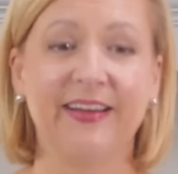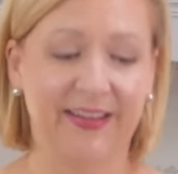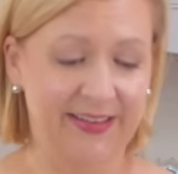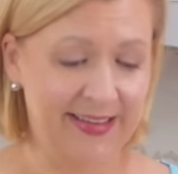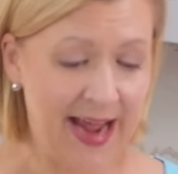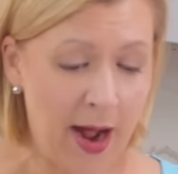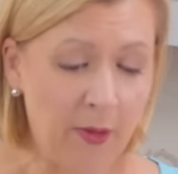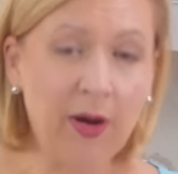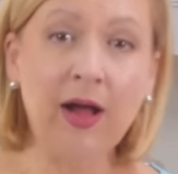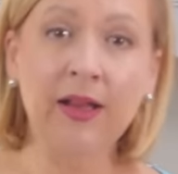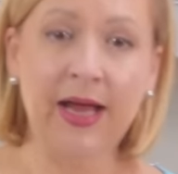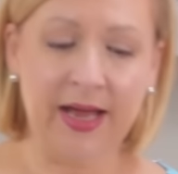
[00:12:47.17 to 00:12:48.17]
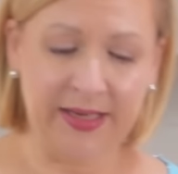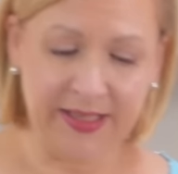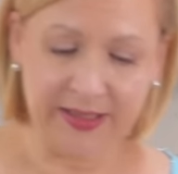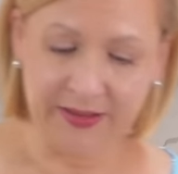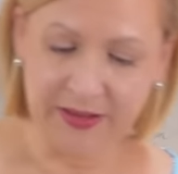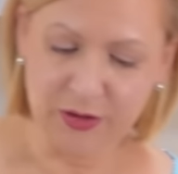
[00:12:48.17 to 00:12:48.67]
Now I'll add
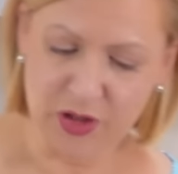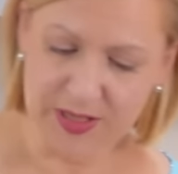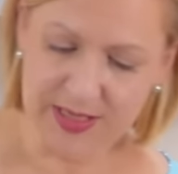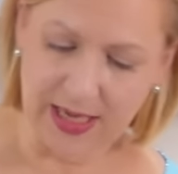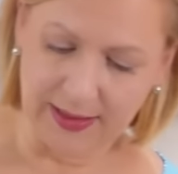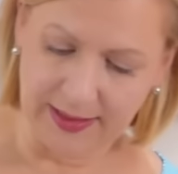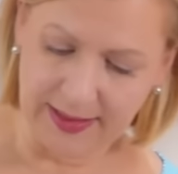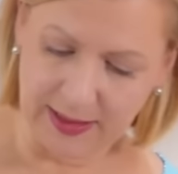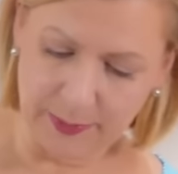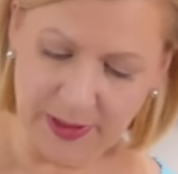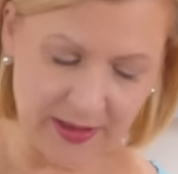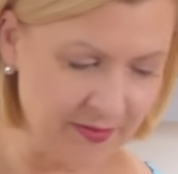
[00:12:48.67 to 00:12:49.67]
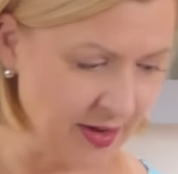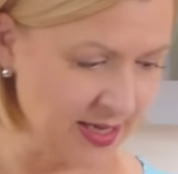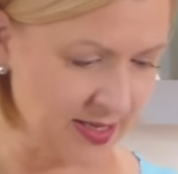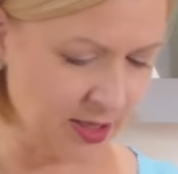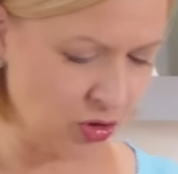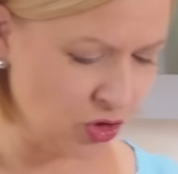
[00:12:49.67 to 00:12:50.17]
in just a little bit of
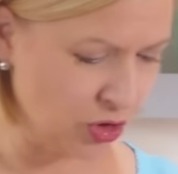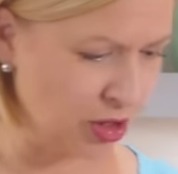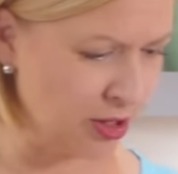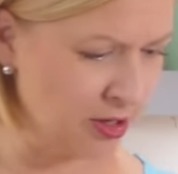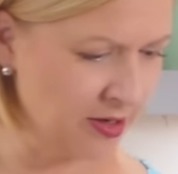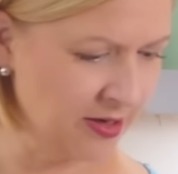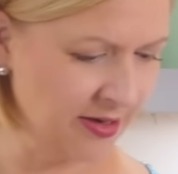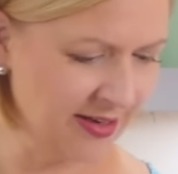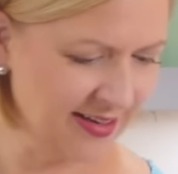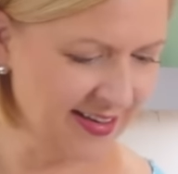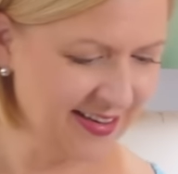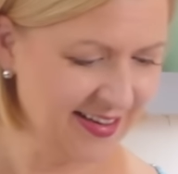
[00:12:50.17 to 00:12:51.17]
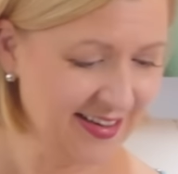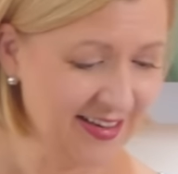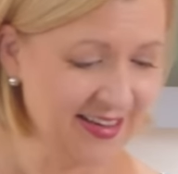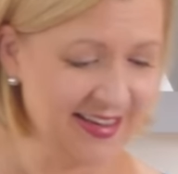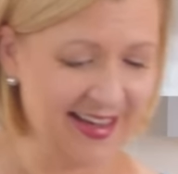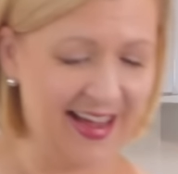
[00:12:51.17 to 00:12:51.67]
icing sugar
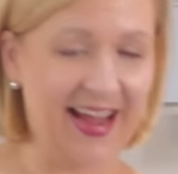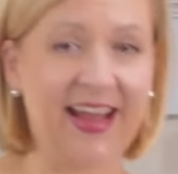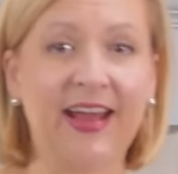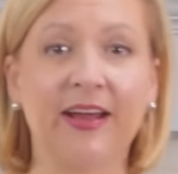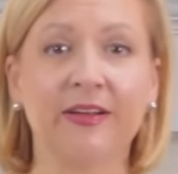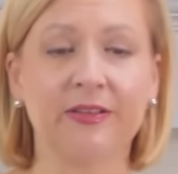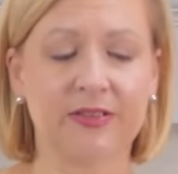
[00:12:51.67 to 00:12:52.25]
and